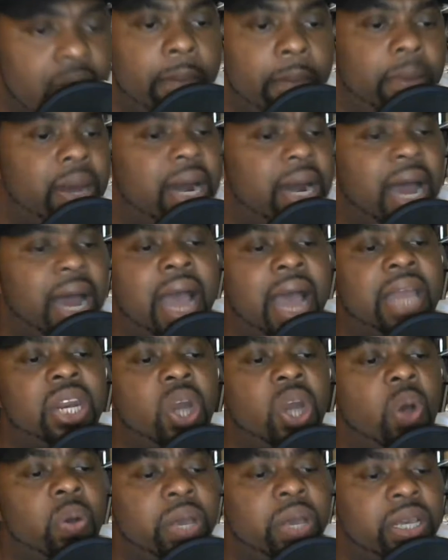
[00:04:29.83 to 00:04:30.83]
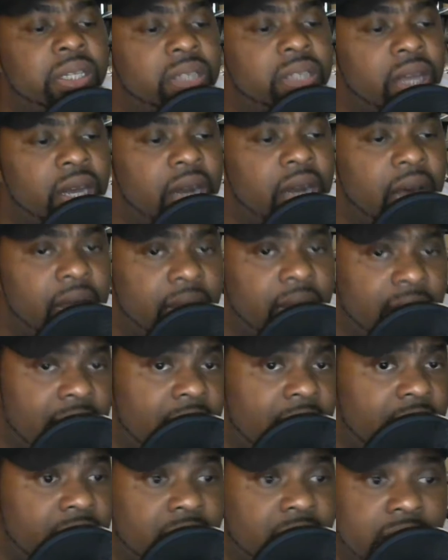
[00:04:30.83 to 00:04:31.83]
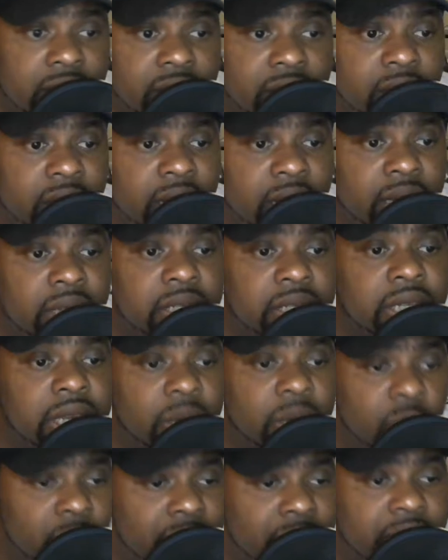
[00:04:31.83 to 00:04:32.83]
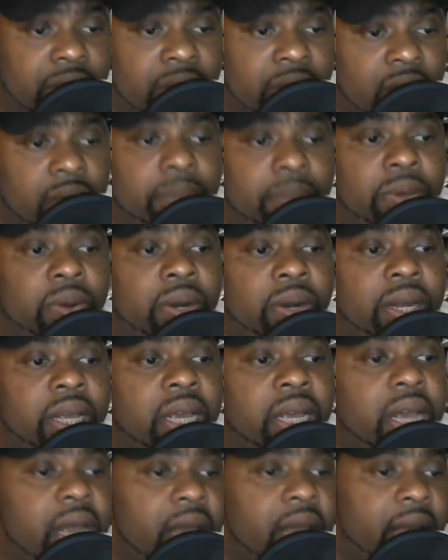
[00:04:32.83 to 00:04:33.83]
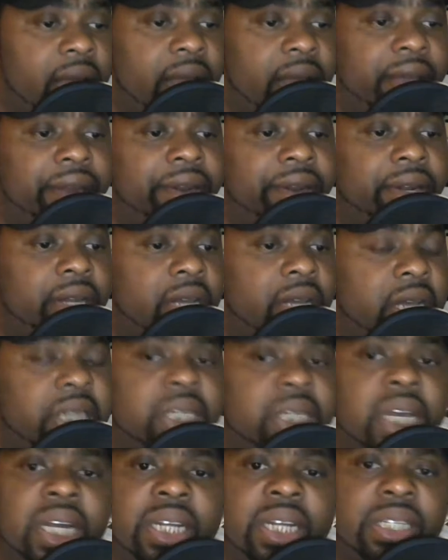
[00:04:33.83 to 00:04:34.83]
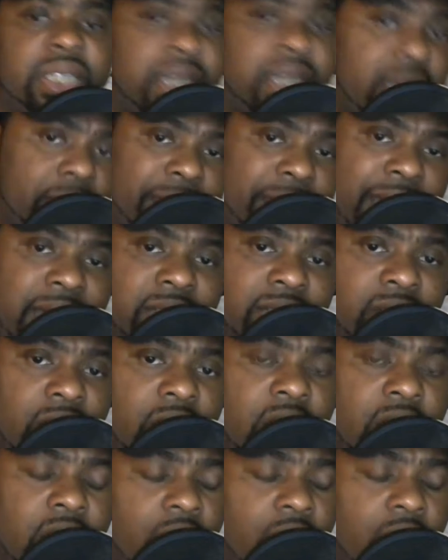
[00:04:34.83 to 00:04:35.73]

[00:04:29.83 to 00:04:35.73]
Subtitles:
But I know he's done a lot of good things within the community, and it's good to see him as a